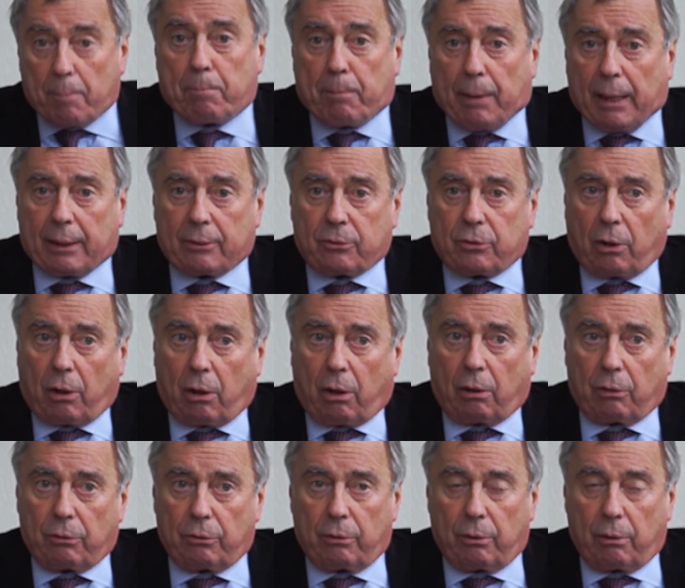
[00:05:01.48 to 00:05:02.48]
impact
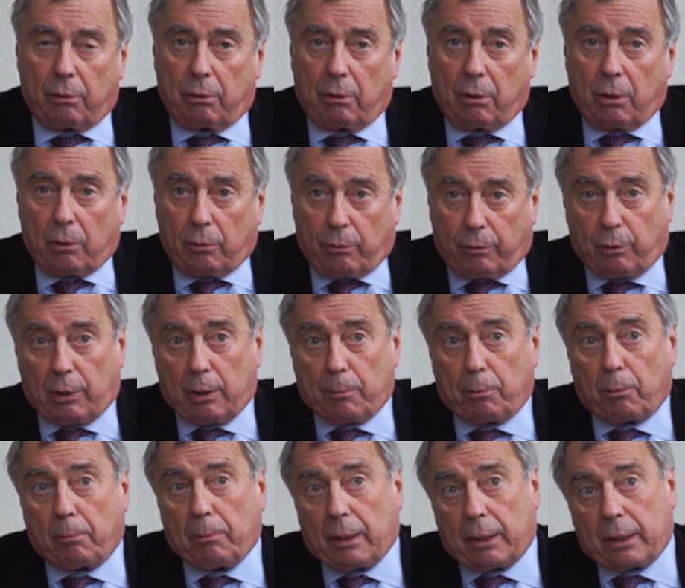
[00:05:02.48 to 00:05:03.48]
on the
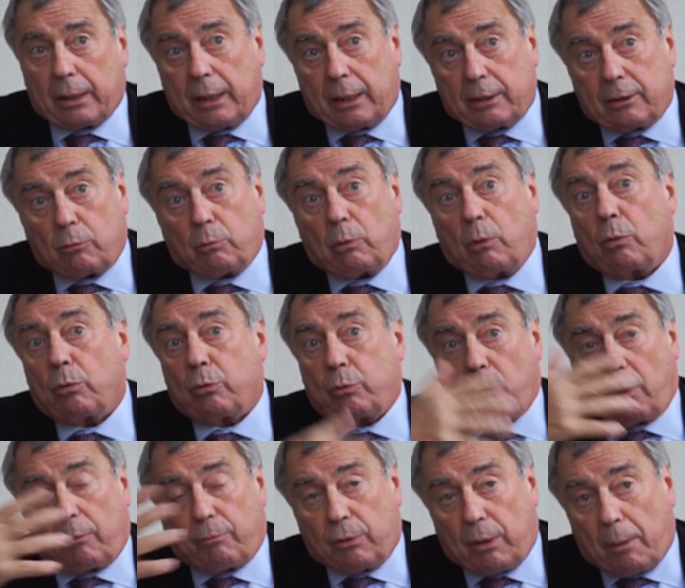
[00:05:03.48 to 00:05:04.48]
labor market. It will
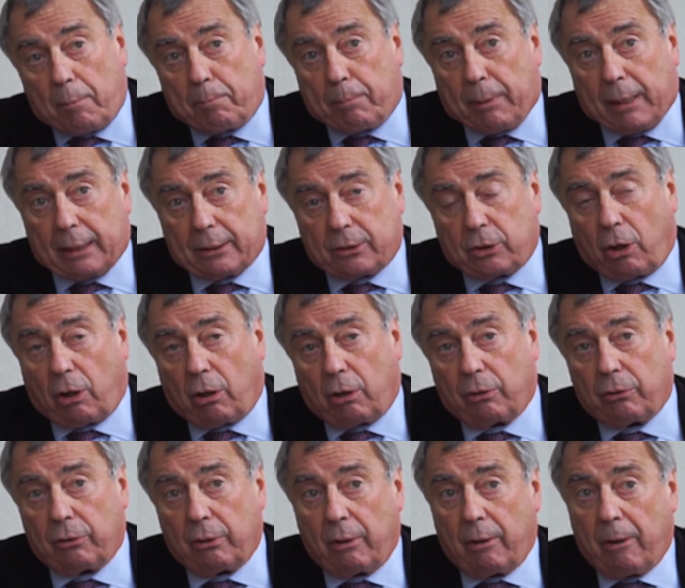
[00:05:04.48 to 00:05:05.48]
also have an impact
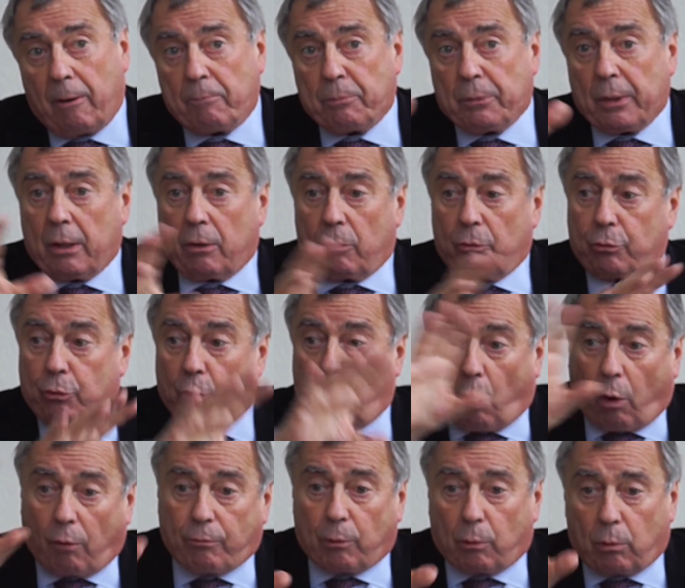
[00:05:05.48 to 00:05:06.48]
on the
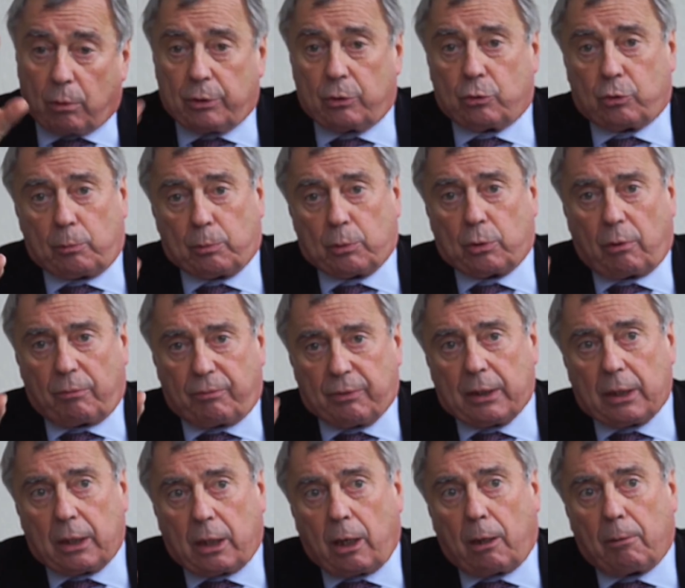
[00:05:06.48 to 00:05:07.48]
overall distribution of
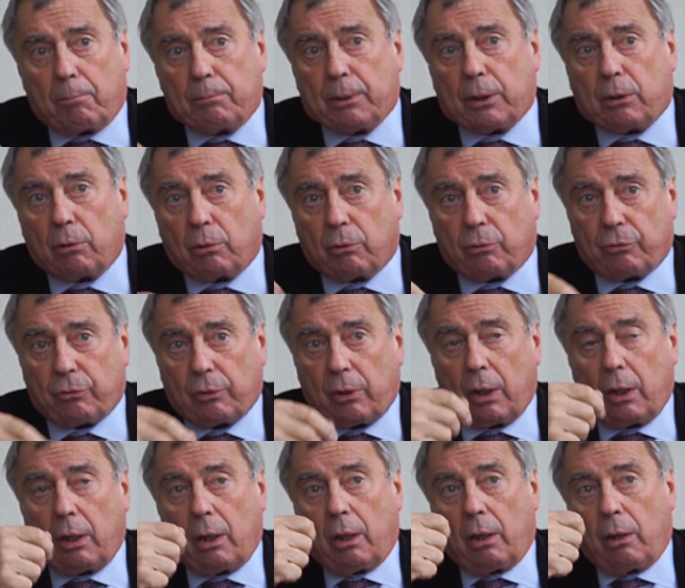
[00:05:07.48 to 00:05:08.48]
income, because
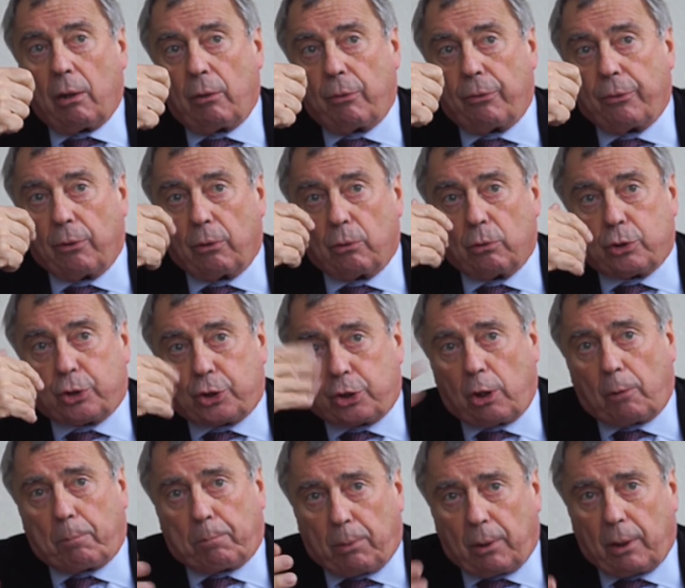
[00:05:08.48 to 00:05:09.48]
the
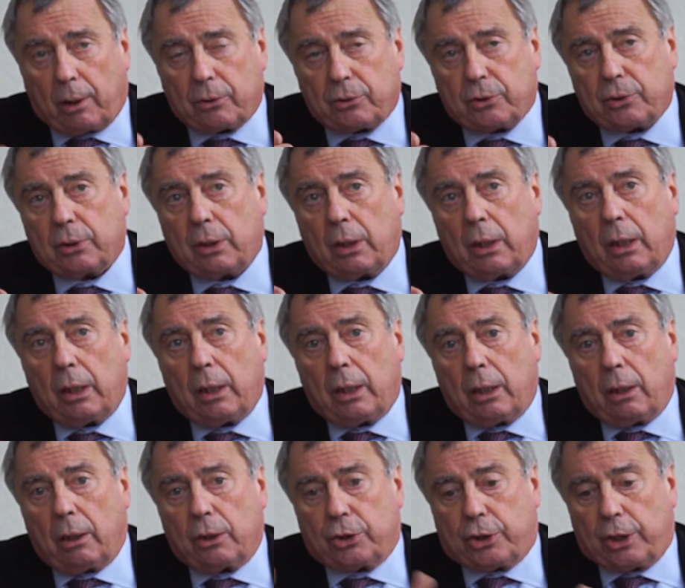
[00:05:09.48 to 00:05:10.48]
surplus
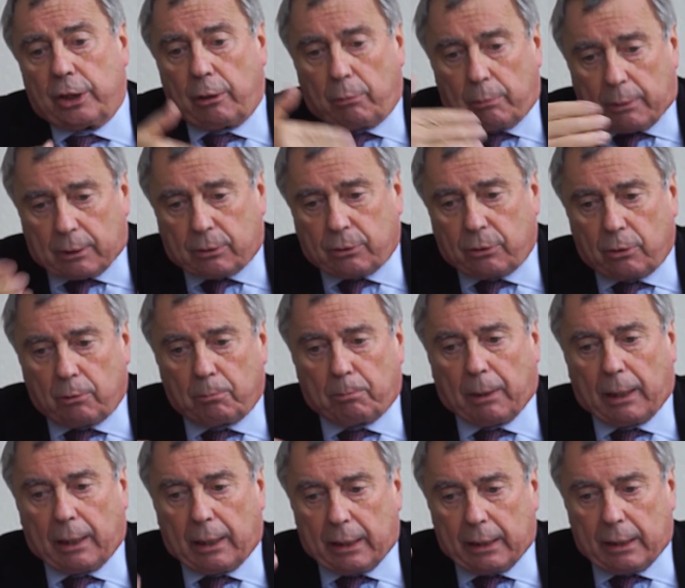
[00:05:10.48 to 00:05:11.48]
generated
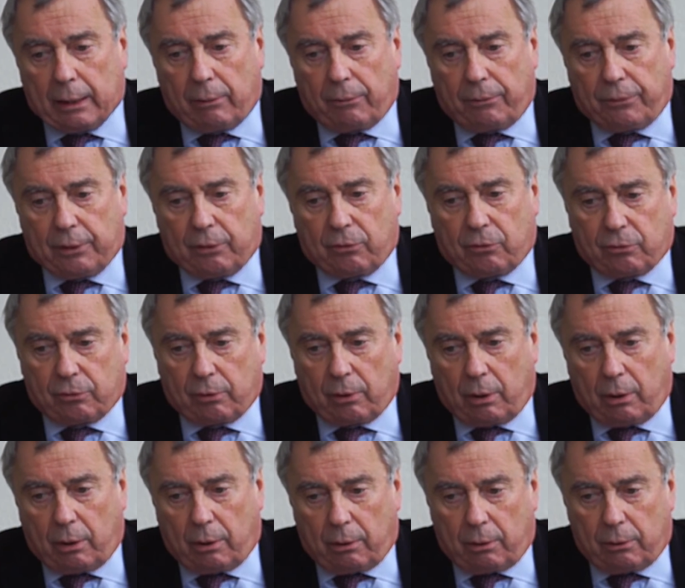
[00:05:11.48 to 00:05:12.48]
by this
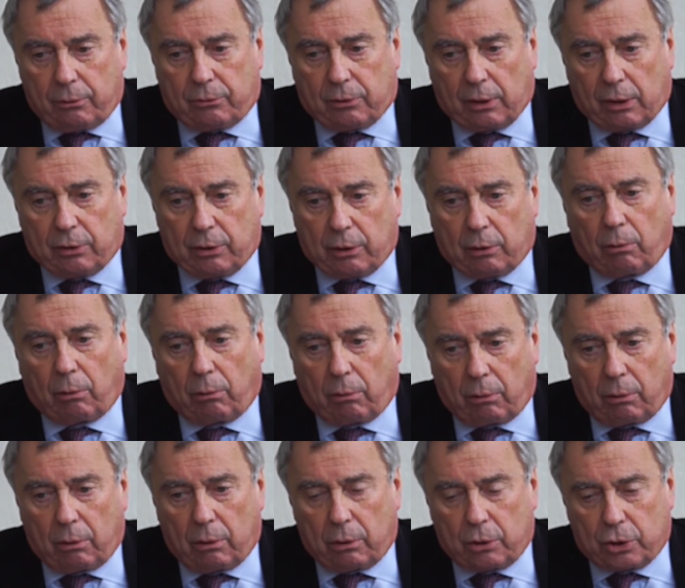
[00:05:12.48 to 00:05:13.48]

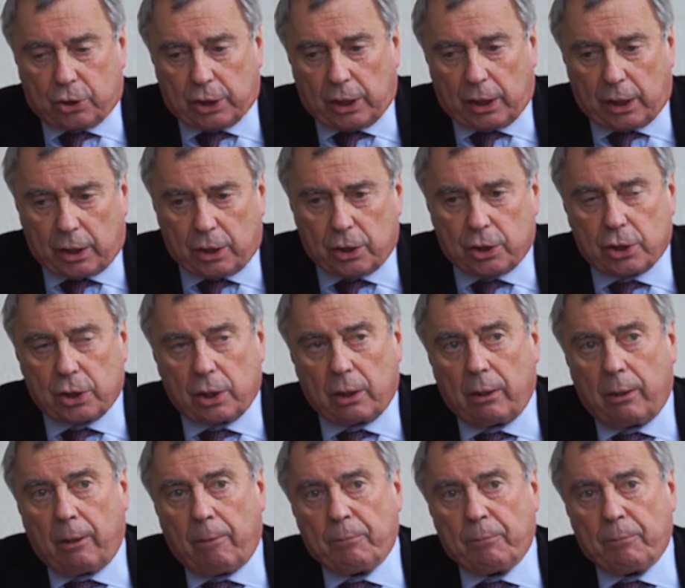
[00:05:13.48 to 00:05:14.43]
technical change